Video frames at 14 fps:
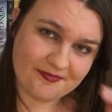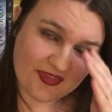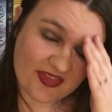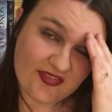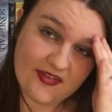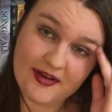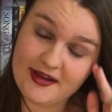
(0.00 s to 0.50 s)

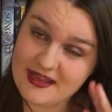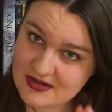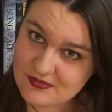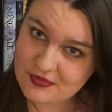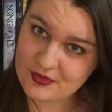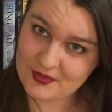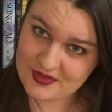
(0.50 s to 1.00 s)
It's very
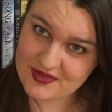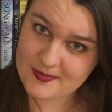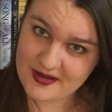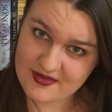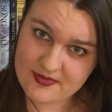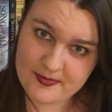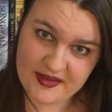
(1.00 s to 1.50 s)
influenced
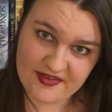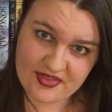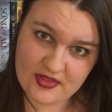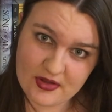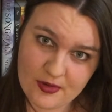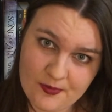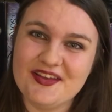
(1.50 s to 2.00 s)
by space,
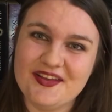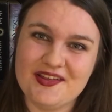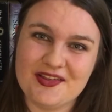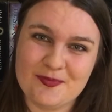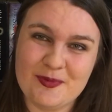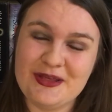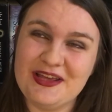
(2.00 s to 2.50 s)
though.
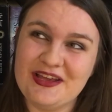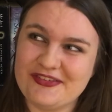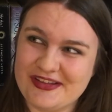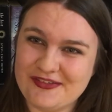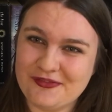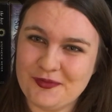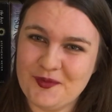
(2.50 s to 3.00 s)
Speaking of
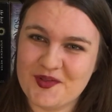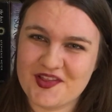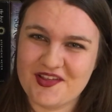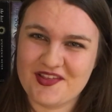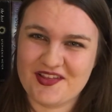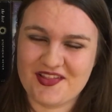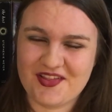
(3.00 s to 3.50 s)

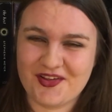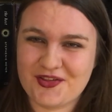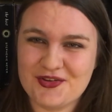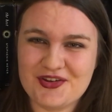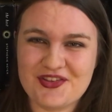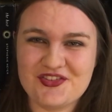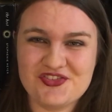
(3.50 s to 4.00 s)
influences, it's
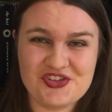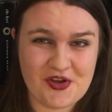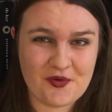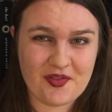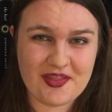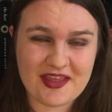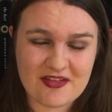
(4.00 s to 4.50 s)
also just
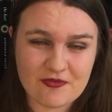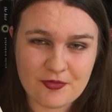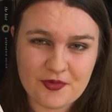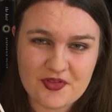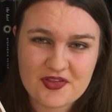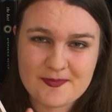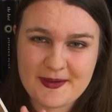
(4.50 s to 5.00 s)
generally
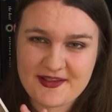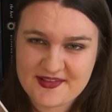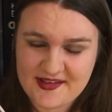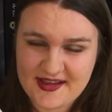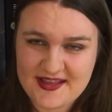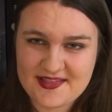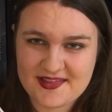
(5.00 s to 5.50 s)
influenced by
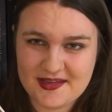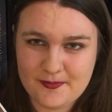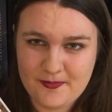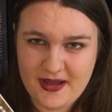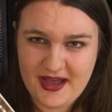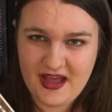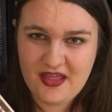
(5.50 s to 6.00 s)
science
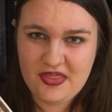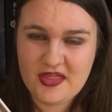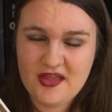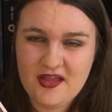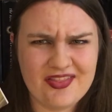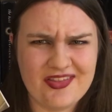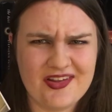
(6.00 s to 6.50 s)
and math.
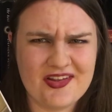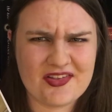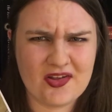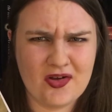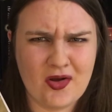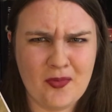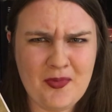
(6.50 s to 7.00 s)

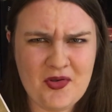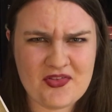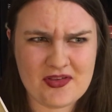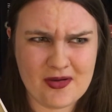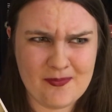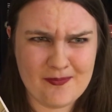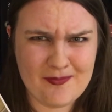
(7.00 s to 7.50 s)
There's
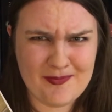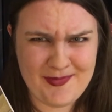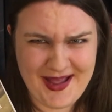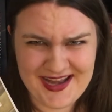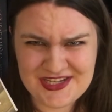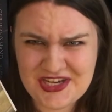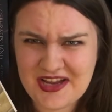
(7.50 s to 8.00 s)
almost a
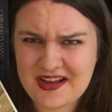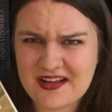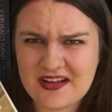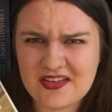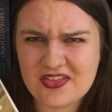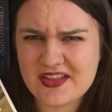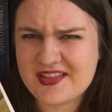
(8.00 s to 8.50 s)
magic
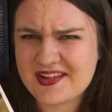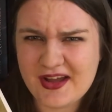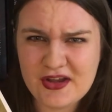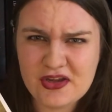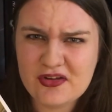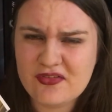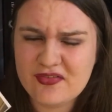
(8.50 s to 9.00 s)
that's
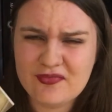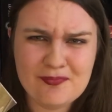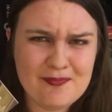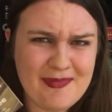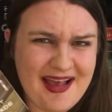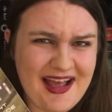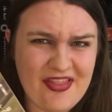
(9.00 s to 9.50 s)
kind of
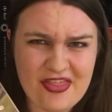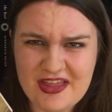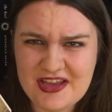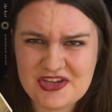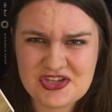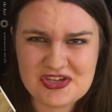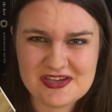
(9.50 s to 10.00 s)

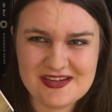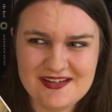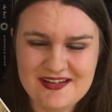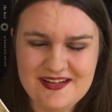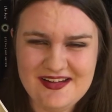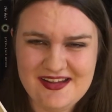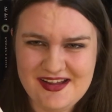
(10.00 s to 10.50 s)
math-ish
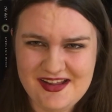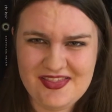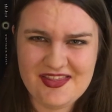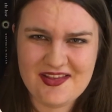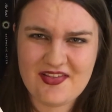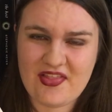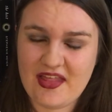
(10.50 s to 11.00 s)
in
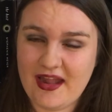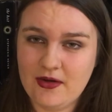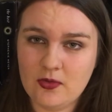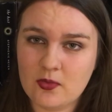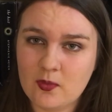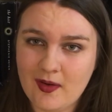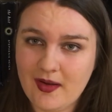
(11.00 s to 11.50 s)
this that I
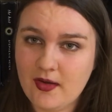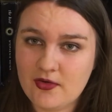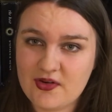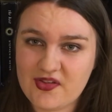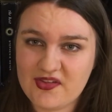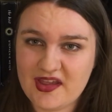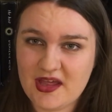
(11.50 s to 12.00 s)
don't quite
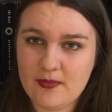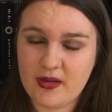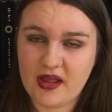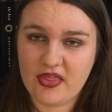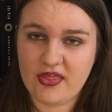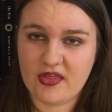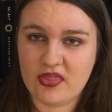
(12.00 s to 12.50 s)
understand, but
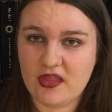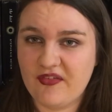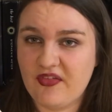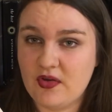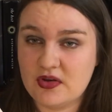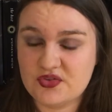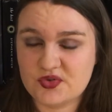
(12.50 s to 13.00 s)
I think that
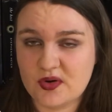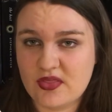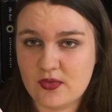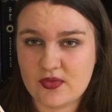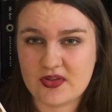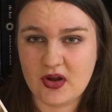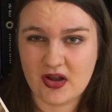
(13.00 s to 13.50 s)
if you enjoy
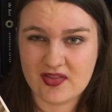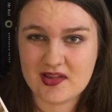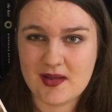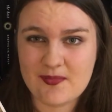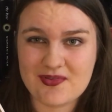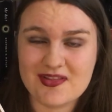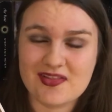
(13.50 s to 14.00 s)
those
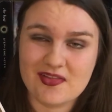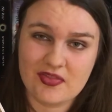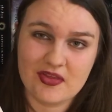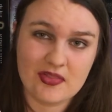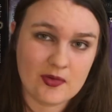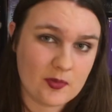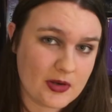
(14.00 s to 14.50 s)
concepts, it's
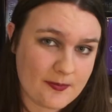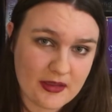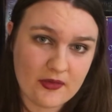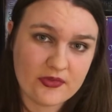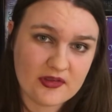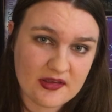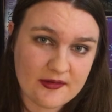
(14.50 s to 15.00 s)
something that would
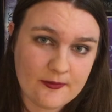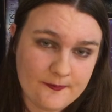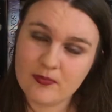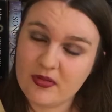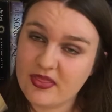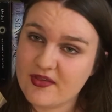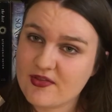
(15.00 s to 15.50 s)
appeal to you.
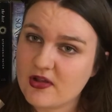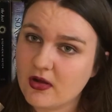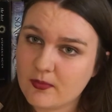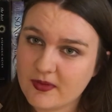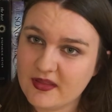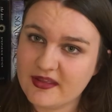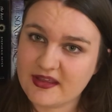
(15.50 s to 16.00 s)
But this all
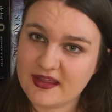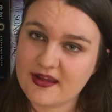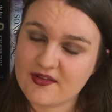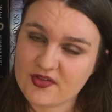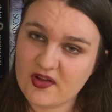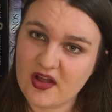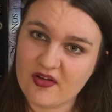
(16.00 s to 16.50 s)
really
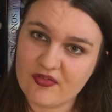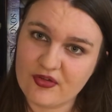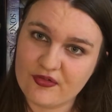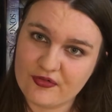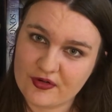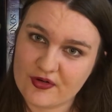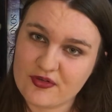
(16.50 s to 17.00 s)
kicks off the
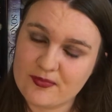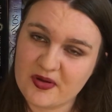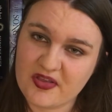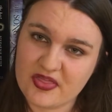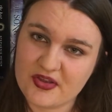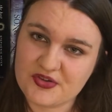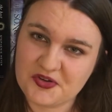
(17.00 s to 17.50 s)
first book
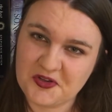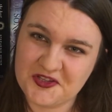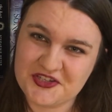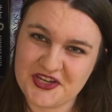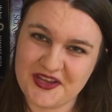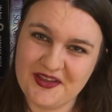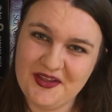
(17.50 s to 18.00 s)
in the
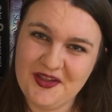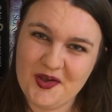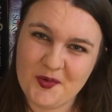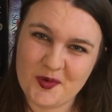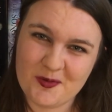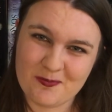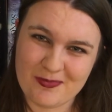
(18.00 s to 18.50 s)
trilogy
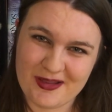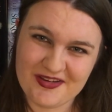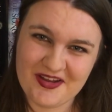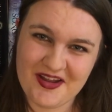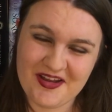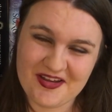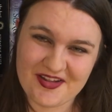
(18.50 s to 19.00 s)
when
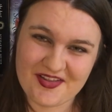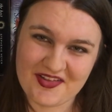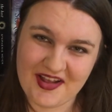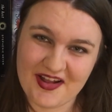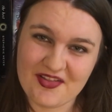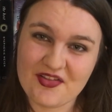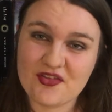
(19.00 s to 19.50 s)
Binti
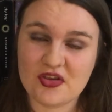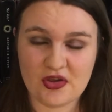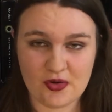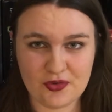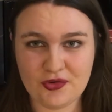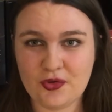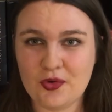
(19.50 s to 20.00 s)
decides to
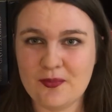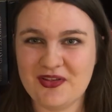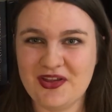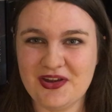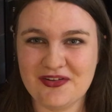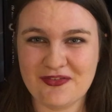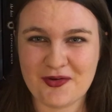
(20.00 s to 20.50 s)
go to Oomza
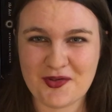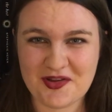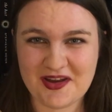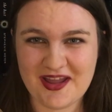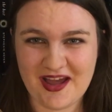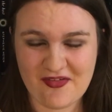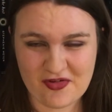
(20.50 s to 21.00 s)

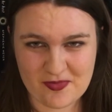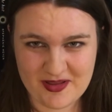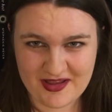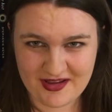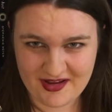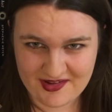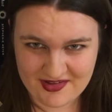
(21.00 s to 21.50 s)
University after
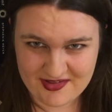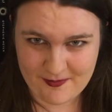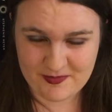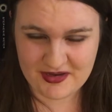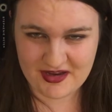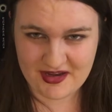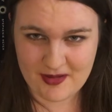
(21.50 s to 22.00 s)
being
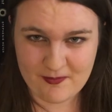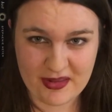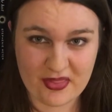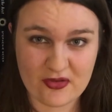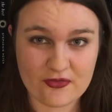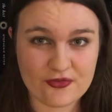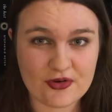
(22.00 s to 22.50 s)
accepted and
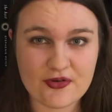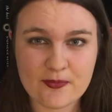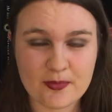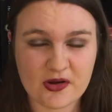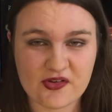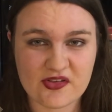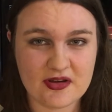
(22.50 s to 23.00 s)
being the first
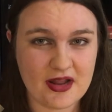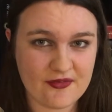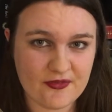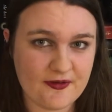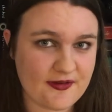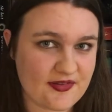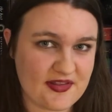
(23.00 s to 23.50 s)
person
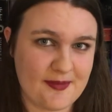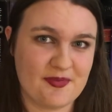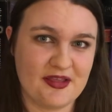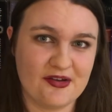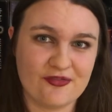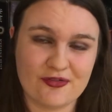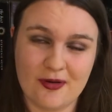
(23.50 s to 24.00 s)
ever
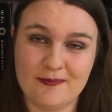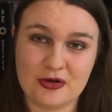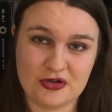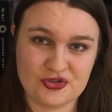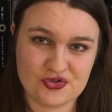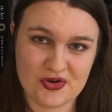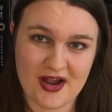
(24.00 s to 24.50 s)
accepted from
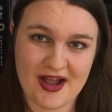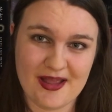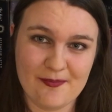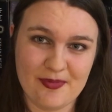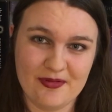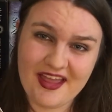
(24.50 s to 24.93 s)
her tribe.